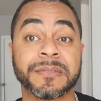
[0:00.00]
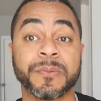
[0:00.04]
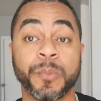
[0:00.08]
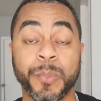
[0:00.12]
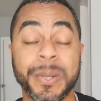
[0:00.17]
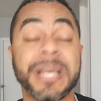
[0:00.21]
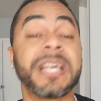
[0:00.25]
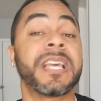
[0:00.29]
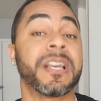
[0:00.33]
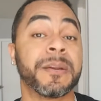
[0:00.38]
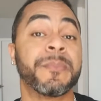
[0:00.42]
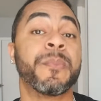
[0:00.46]

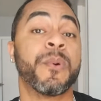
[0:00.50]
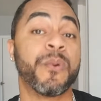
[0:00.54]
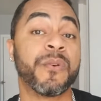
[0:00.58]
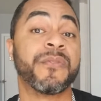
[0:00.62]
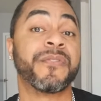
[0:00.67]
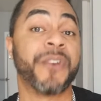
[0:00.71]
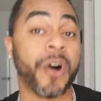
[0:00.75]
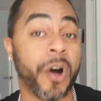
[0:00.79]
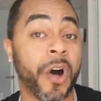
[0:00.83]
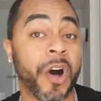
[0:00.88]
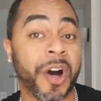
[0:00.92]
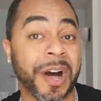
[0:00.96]
We can
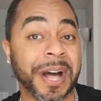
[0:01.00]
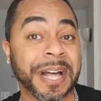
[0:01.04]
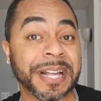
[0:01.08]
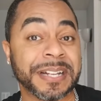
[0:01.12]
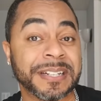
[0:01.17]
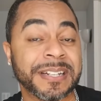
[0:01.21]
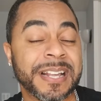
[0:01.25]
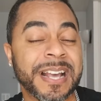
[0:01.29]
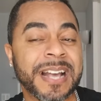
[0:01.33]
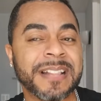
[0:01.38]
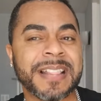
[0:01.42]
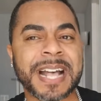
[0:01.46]
move on.
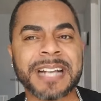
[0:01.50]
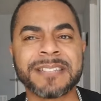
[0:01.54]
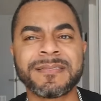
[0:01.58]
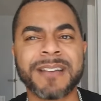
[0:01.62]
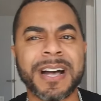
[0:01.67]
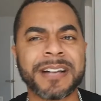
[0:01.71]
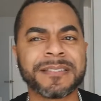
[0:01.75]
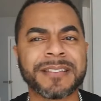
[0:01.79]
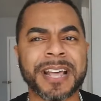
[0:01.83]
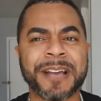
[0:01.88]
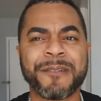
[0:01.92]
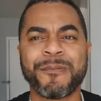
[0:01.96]
That's
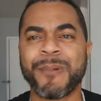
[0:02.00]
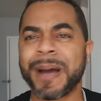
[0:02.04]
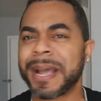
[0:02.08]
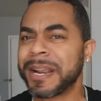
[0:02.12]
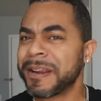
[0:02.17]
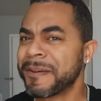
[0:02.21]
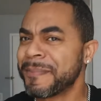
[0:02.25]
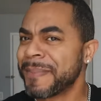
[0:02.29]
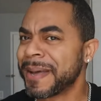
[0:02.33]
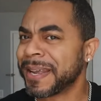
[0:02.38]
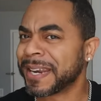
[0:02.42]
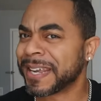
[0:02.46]
why I was like, wait
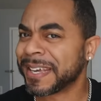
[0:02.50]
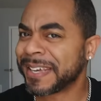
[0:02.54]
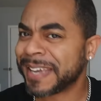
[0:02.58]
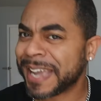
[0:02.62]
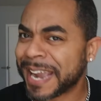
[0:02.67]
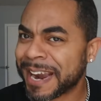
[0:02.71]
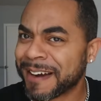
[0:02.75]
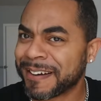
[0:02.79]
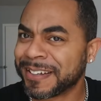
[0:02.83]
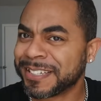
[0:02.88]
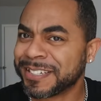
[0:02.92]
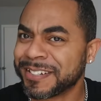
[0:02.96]
a minute,
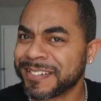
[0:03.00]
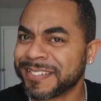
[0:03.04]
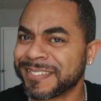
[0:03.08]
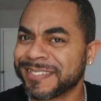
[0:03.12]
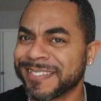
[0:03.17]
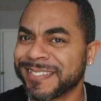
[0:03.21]
Karen.